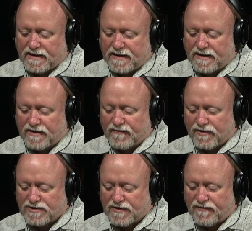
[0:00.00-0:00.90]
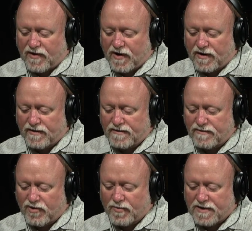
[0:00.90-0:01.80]
and a conversion of heart,
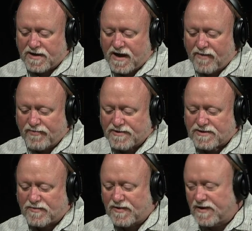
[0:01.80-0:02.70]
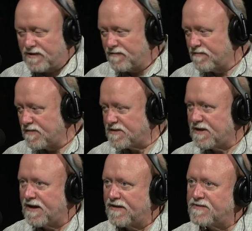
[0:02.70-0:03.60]
normally accomplished within the
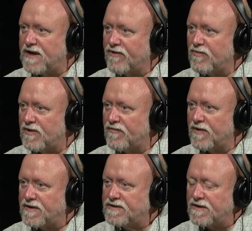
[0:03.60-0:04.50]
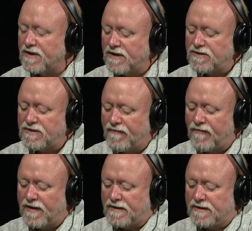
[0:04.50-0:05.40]
setting of sacrament of reconciliation.
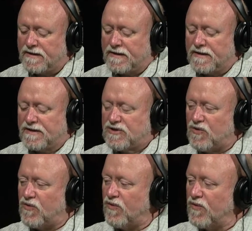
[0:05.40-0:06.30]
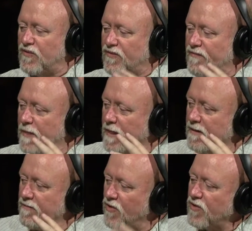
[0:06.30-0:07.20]
So,
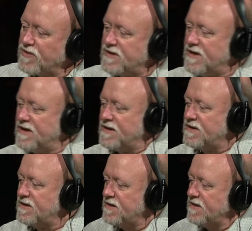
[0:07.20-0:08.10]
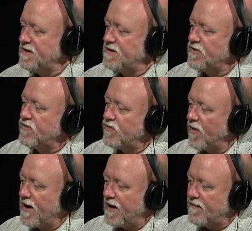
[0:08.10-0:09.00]
mortal sin is, is so
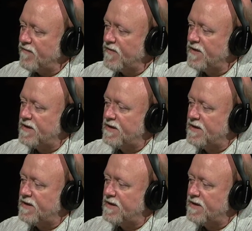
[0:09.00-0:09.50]
grave